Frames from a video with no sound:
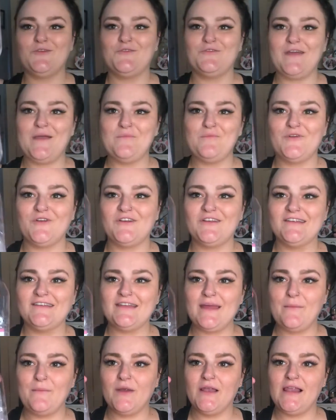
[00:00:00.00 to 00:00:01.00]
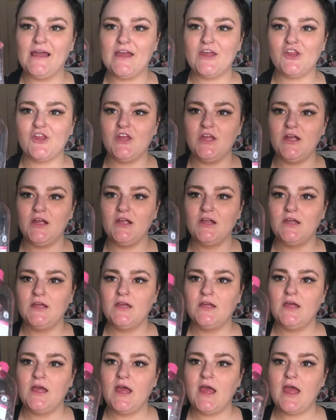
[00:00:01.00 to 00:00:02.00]
November or December last year,
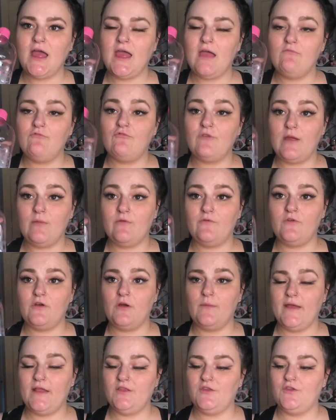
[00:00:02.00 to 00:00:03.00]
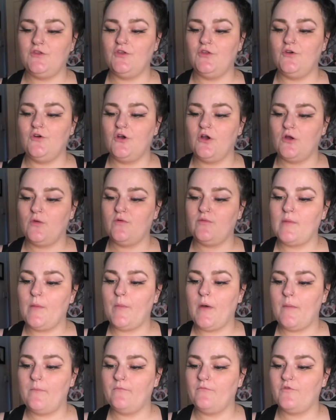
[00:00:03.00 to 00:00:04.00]
um, right before I went to New York with my
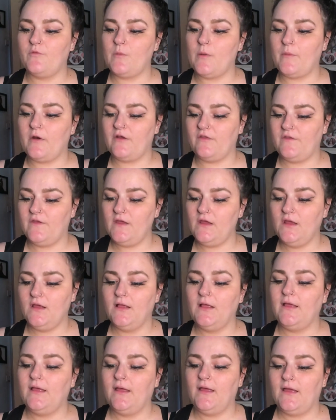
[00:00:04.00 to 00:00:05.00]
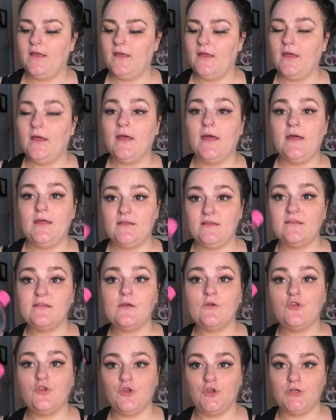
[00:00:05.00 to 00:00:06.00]
mum for my birthday. It is
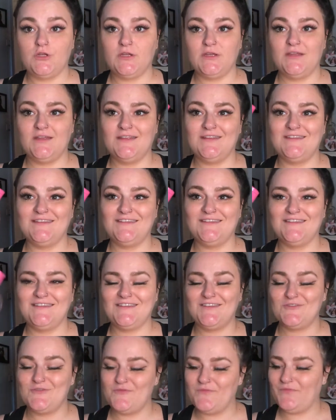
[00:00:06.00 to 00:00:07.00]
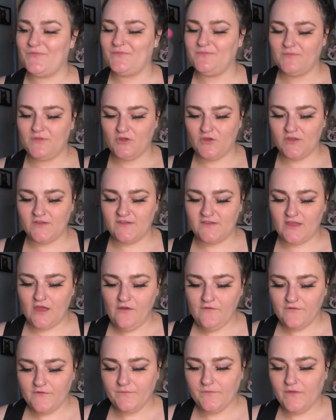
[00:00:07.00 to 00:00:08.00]
now June, so good
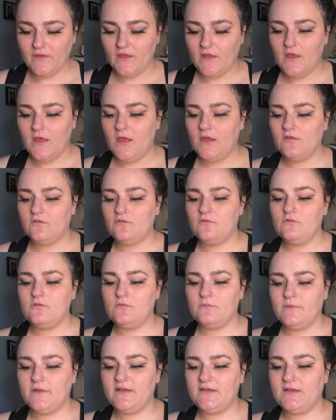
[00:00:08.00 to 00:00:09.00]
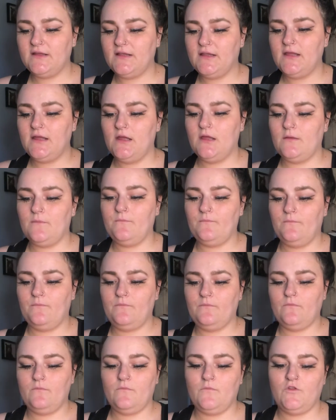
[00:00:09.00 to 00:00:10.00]
stuff. So basically
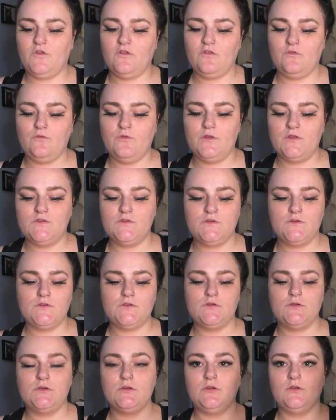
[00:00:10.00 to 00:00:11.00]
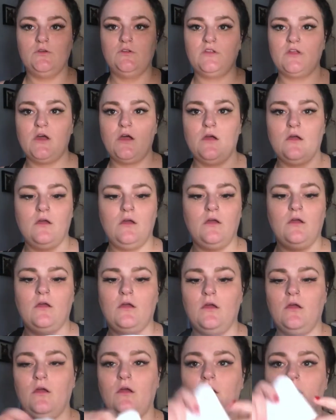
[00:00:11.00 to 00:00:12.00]
just going to use a
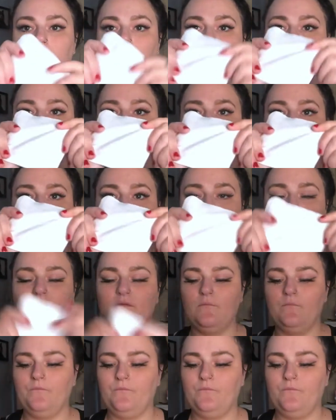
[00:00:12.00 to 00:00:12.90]
cotton pad.